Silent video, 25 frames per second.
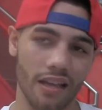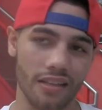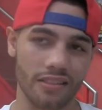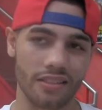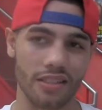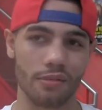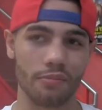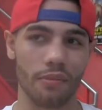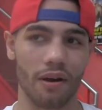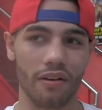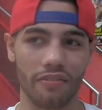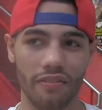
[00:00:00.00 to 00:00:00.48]

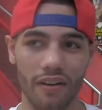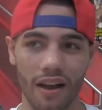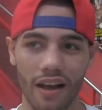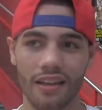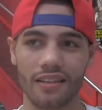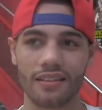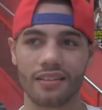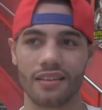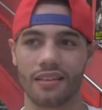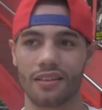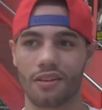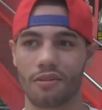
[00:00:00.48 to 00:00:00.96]
see my
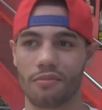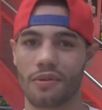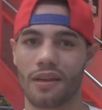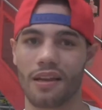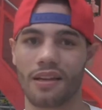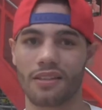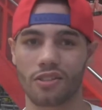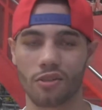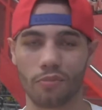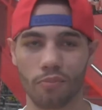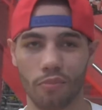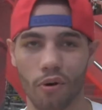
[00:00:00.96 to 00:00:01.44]
fight,
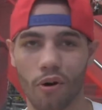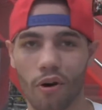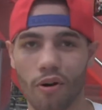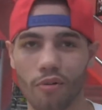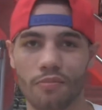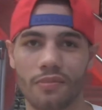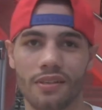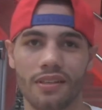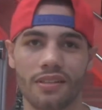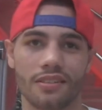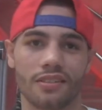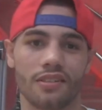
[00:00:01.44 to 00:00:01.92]
and
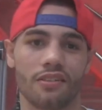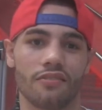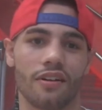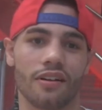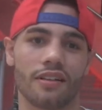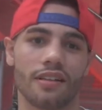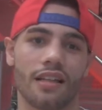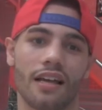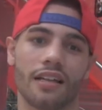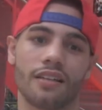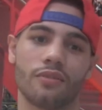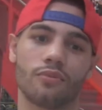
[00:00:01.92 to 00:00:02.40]
support me and stuff
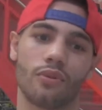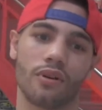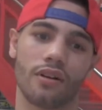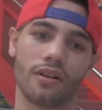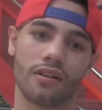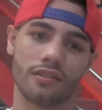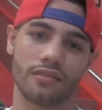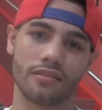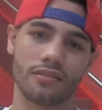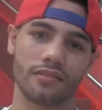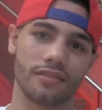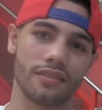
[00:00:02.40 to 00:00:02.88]
like that.
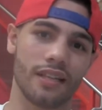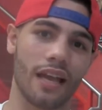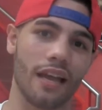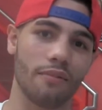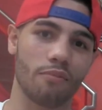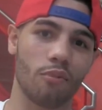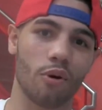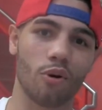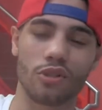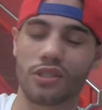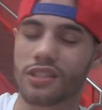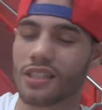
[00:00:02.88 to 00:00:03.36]
Where they
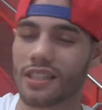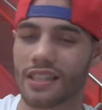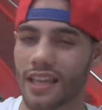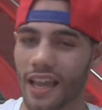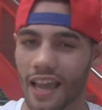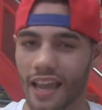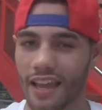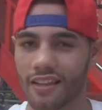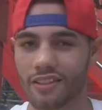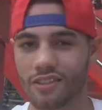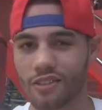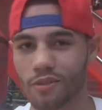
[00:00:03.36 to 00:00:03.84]
mostly
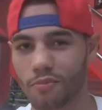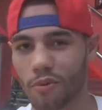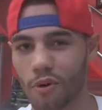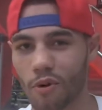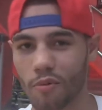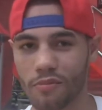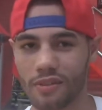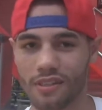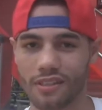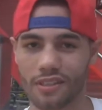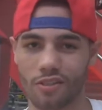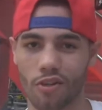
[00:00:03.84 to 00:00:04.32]
can't
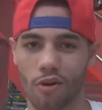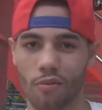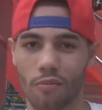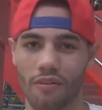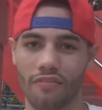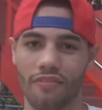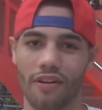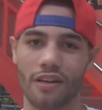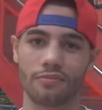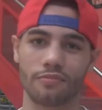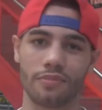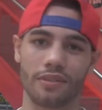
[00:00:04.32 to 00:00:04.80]
support me because all my
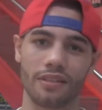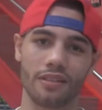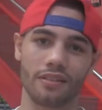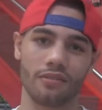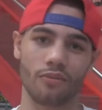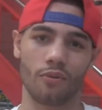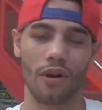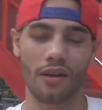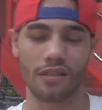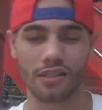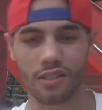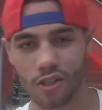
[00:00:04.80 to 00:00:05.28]
fights be in
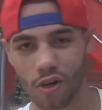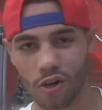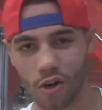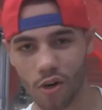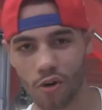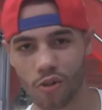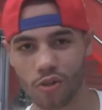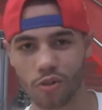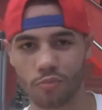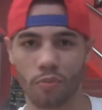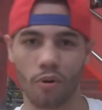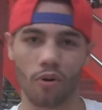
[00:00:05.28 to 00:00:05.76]
the West
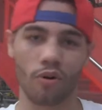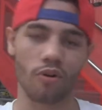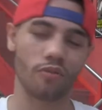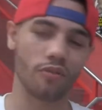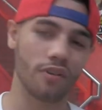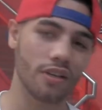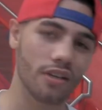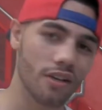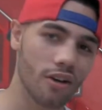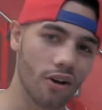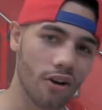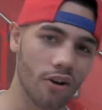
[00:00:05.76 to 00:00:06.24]
Coast, Puerto
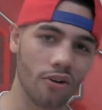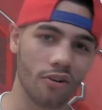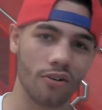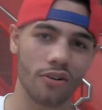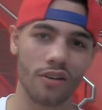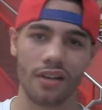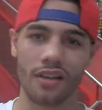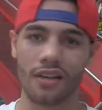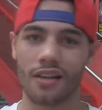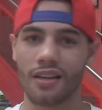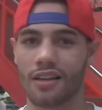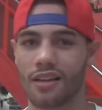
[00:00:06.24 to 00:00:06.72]
Rico,
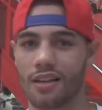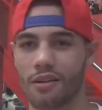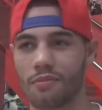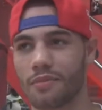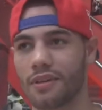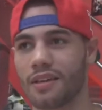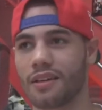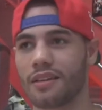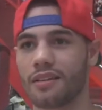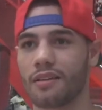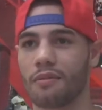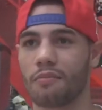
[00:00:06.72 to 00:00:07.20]

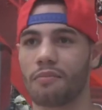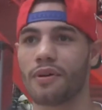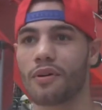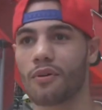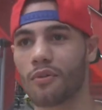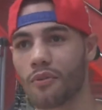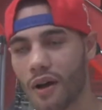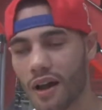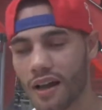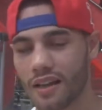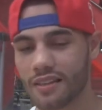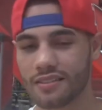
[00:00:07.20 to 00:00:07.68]
the
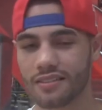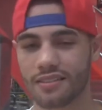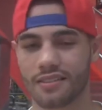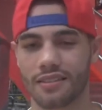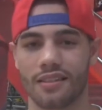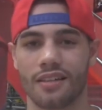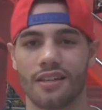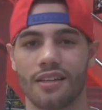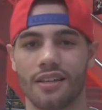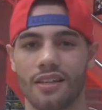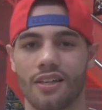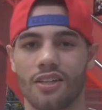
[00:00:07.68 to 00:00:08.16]
Midwest.
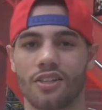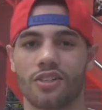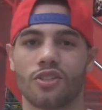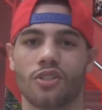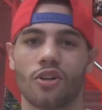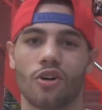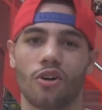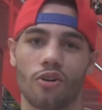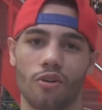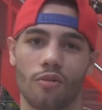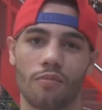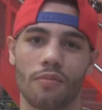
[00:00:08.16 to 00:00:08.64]
So